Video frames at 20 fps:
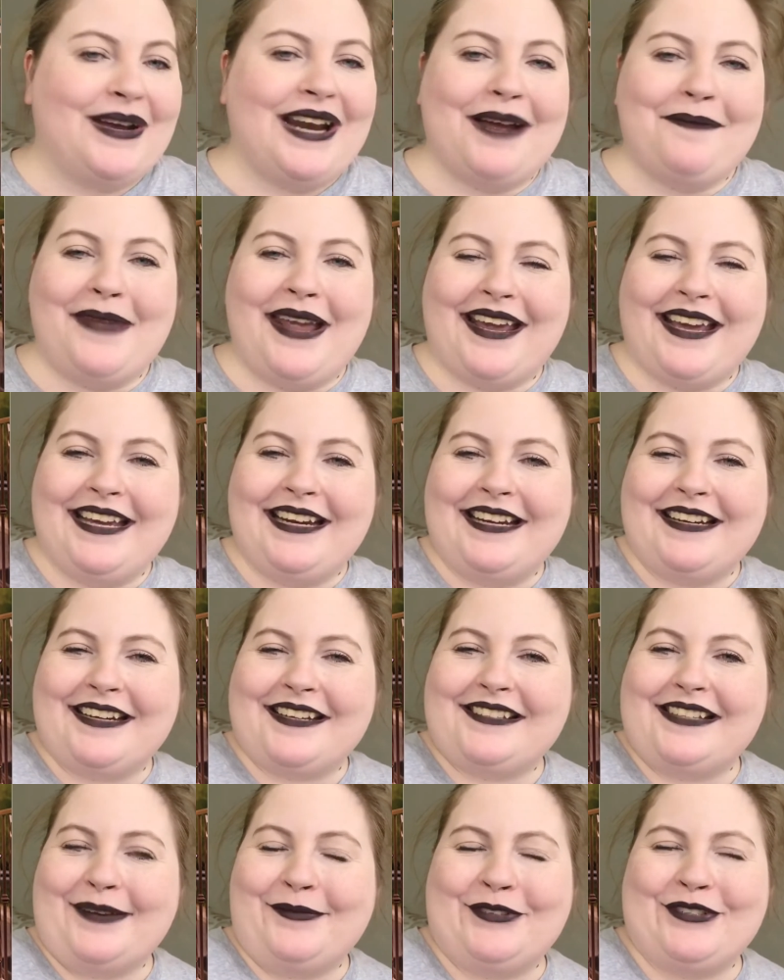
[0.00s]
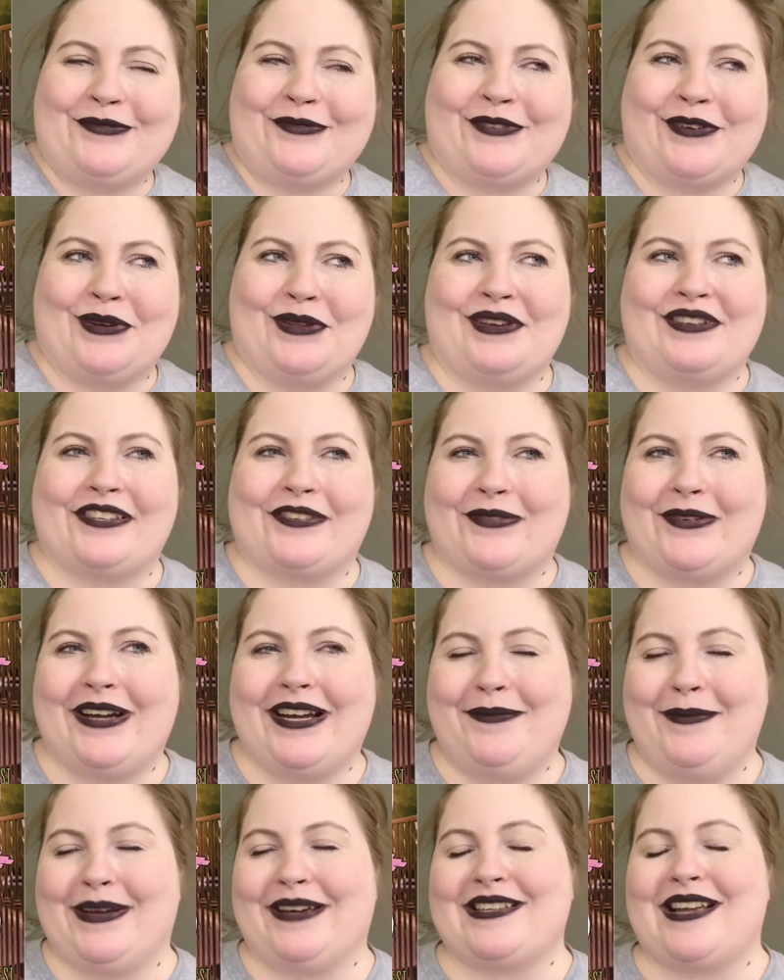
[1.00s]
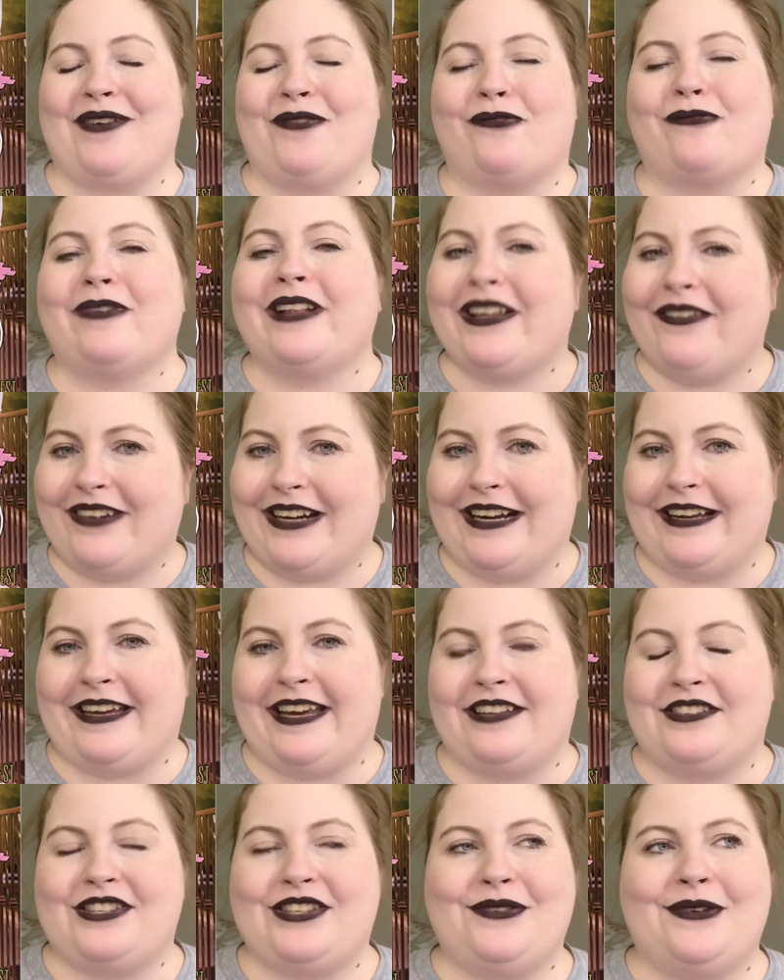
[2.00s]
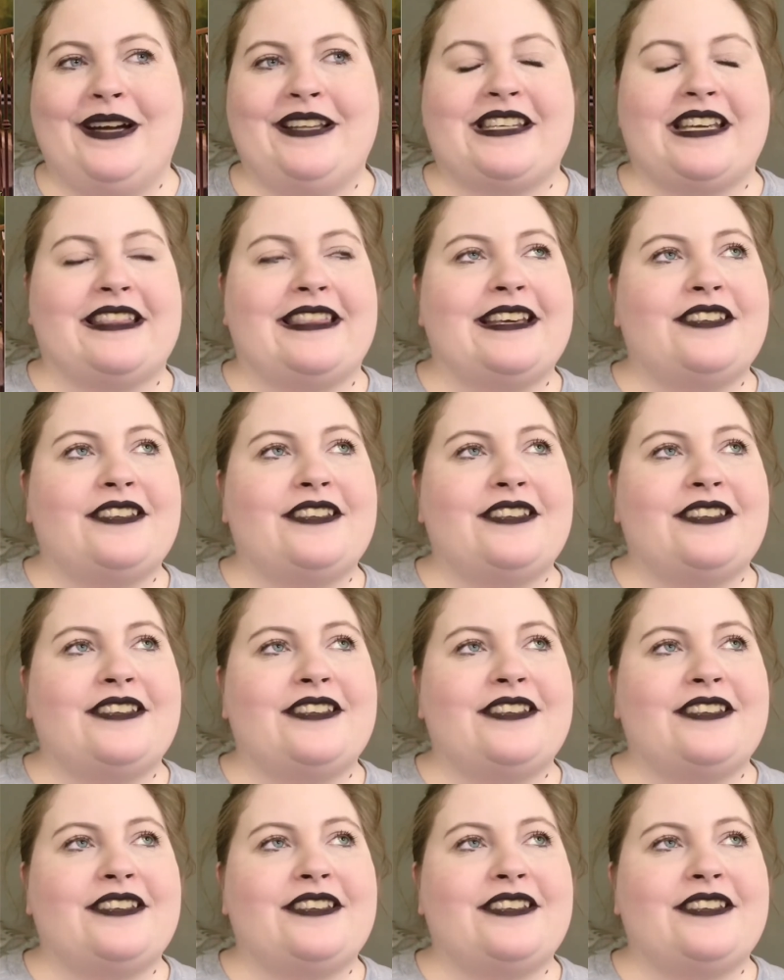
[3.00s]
but I'm making an exception for this one because I really wanna get to it.